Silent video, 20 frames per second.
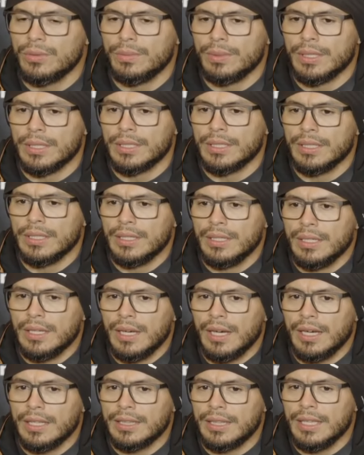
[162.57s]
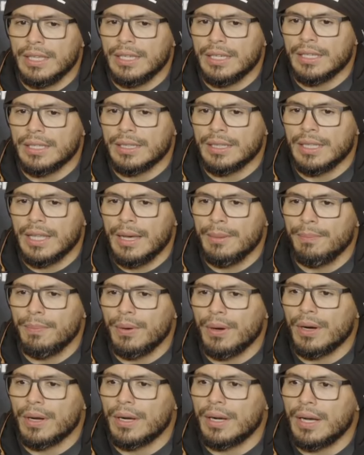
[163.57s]
But I think in that
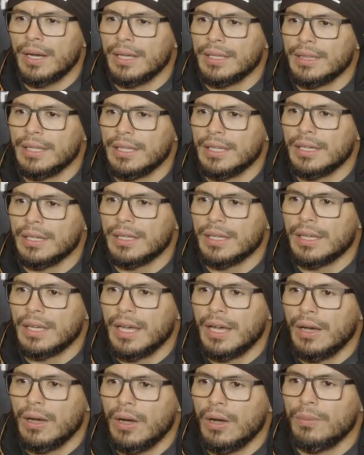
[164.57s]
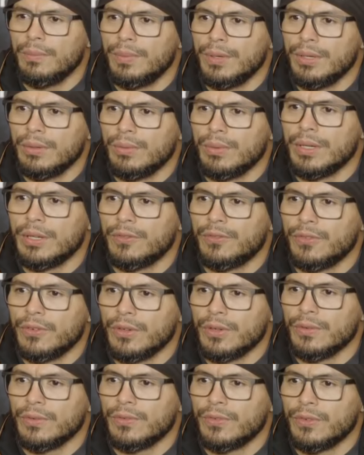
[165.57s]
part, I think I'll be ready
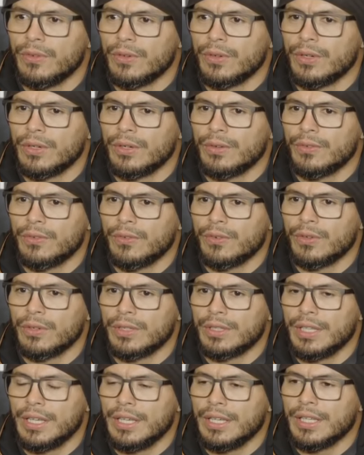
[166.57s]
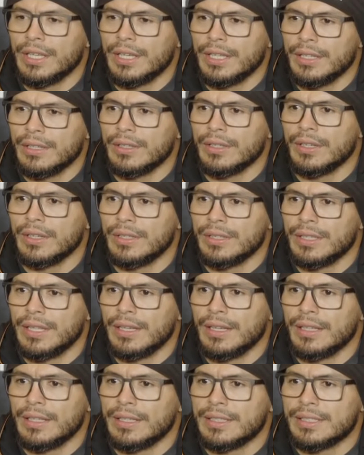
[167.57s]
for taking him on
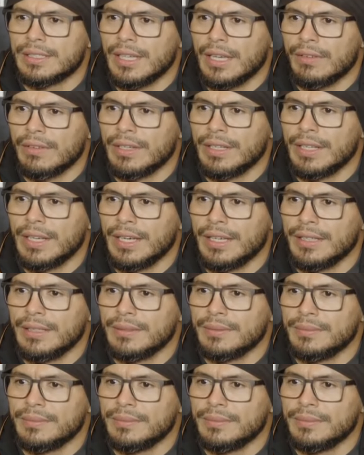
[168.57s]
that Saturday night.